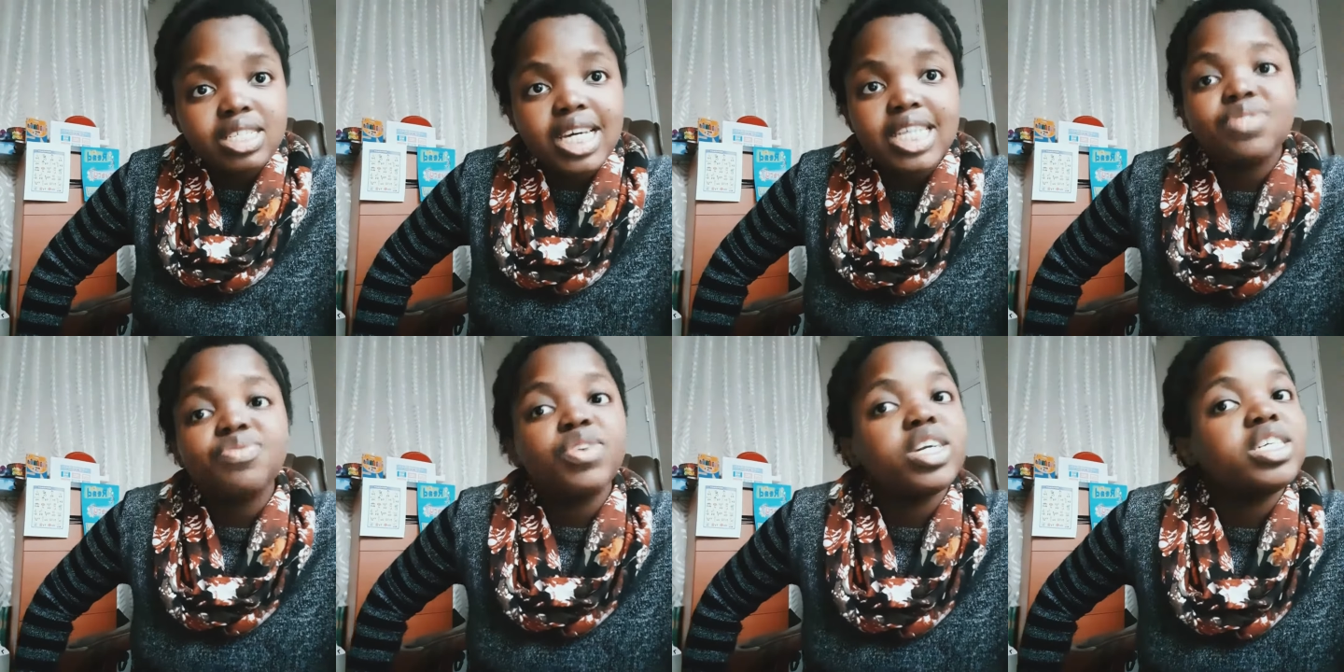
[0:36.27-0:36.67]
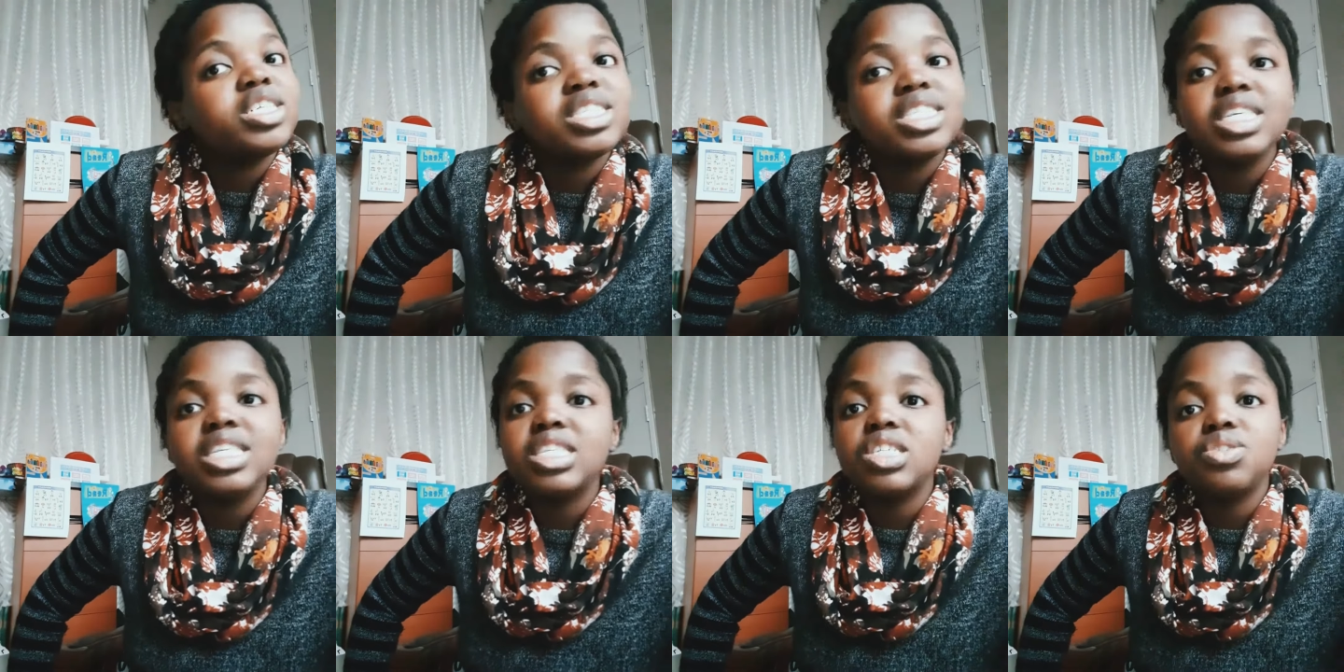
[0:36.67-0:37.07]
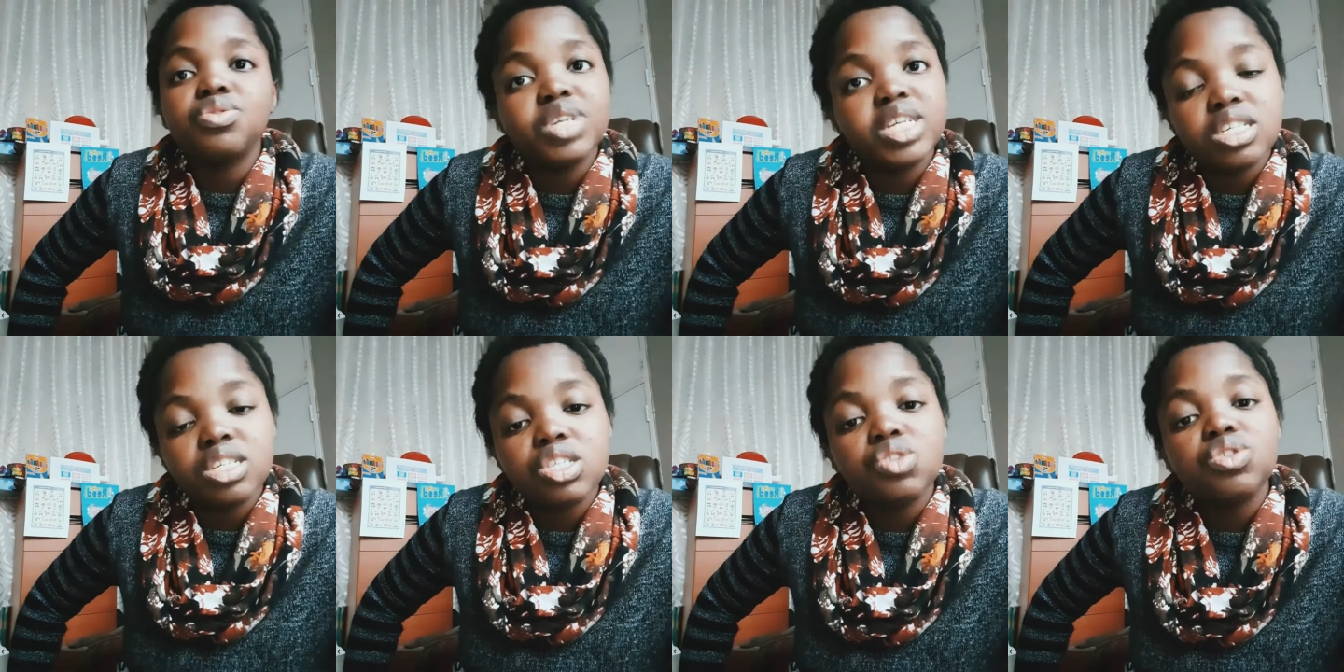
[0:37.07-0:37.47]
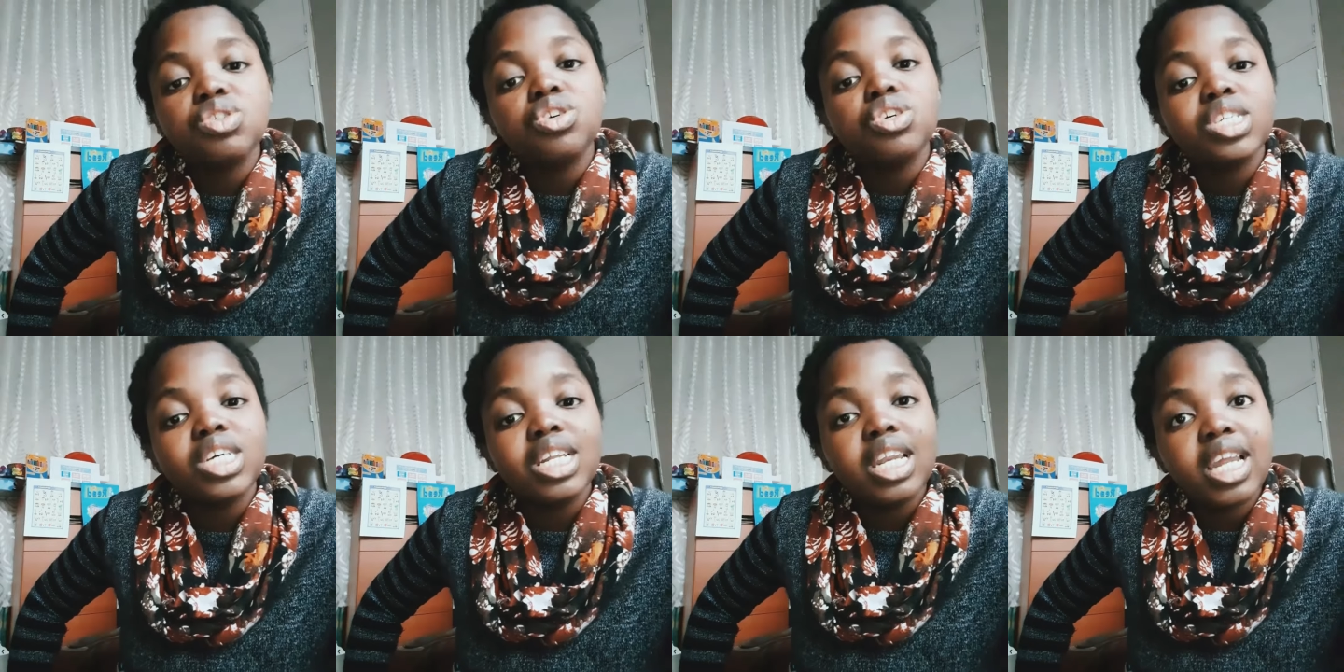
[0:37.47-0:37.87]
as phonics teaches readers to
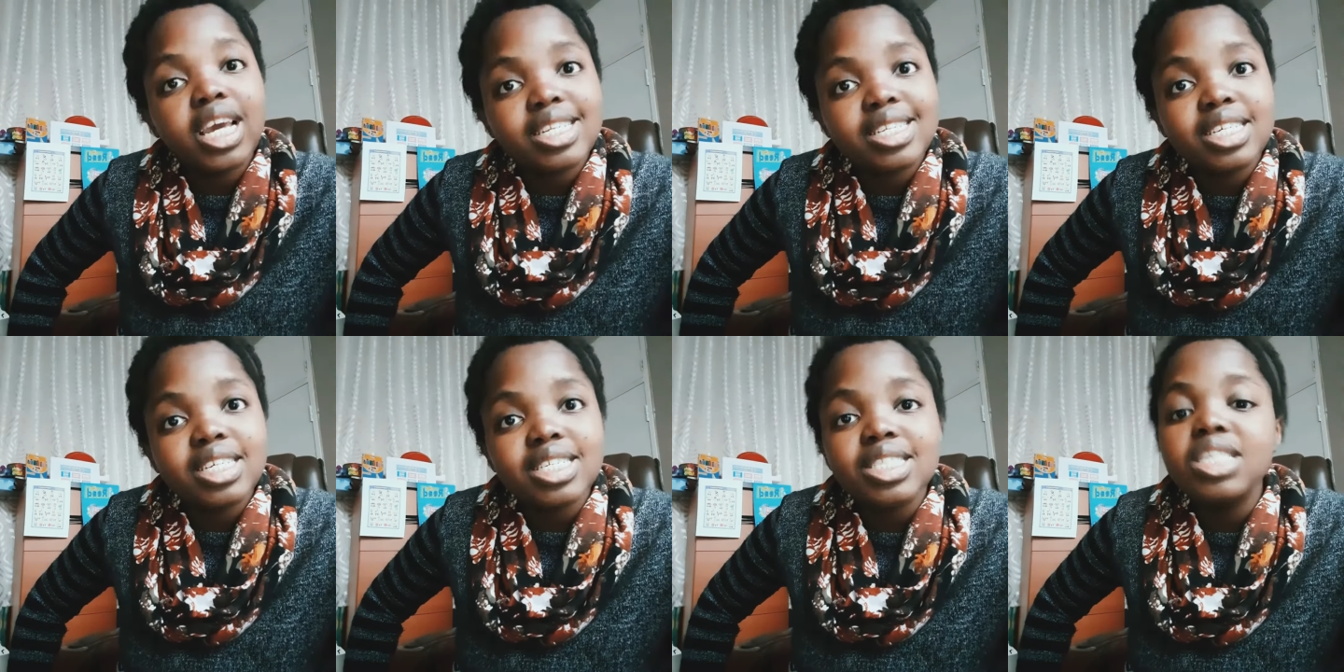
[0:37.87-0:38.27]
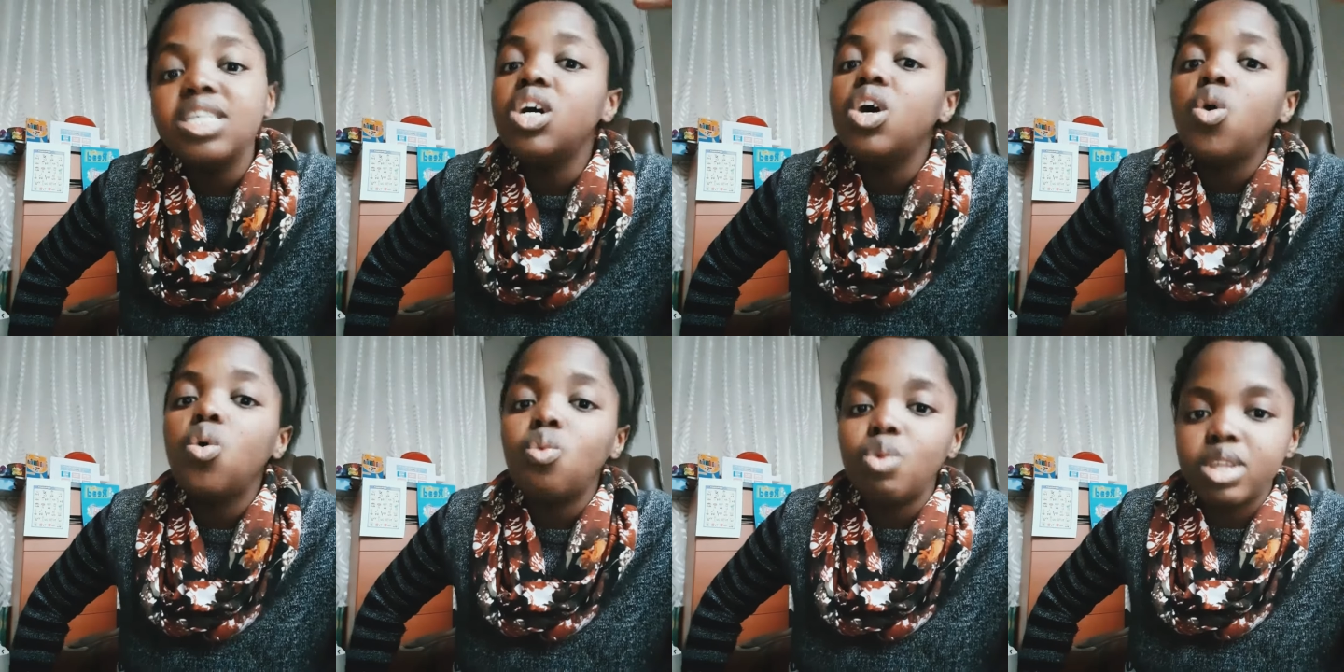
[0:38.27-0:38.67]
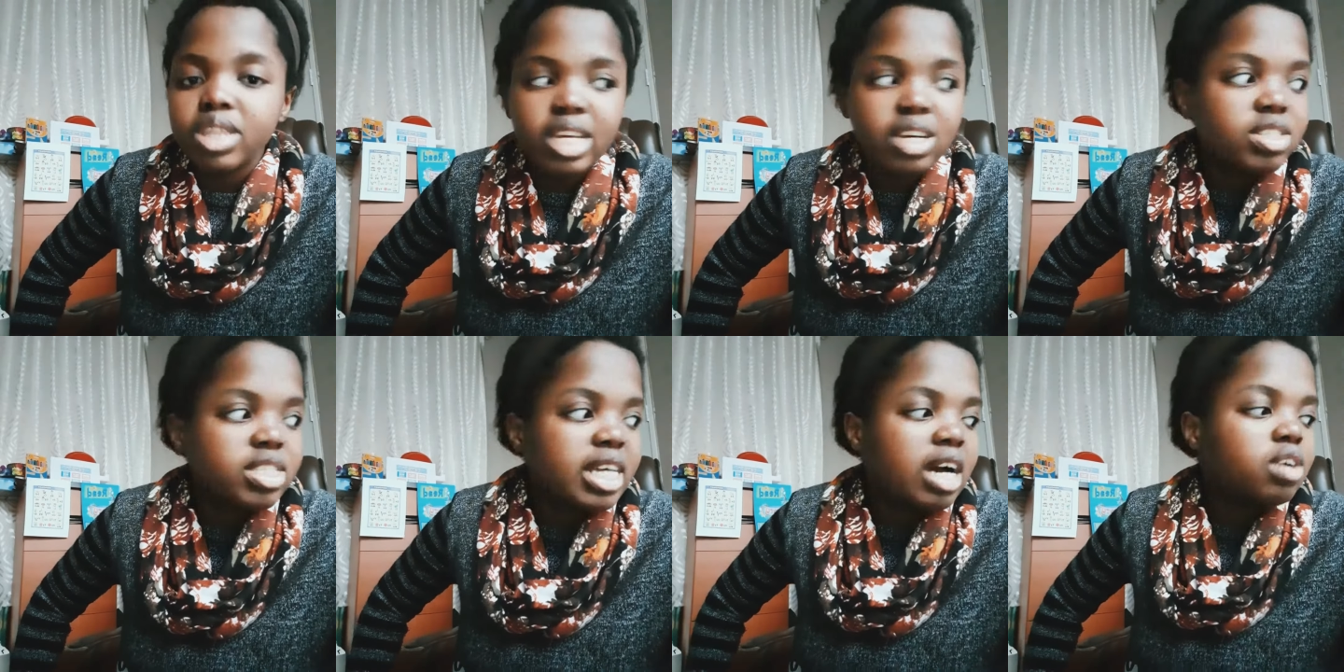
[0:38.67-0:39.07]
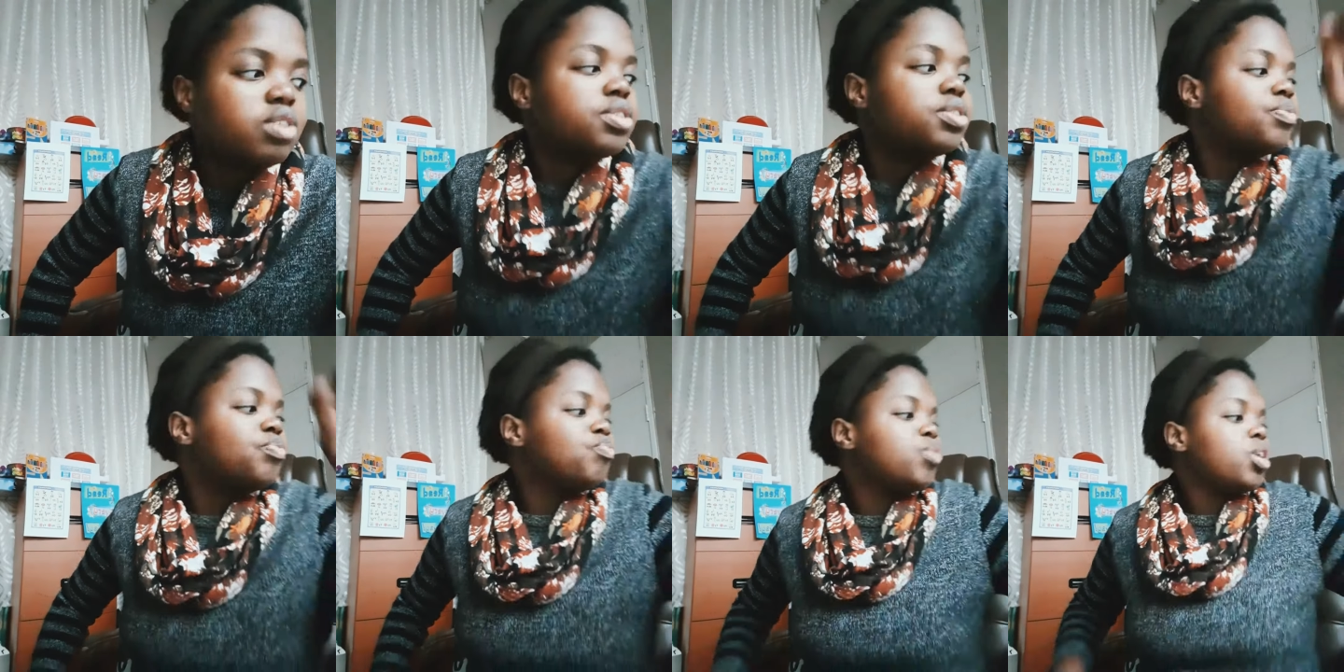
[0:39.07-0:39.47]
associate letters with their sound.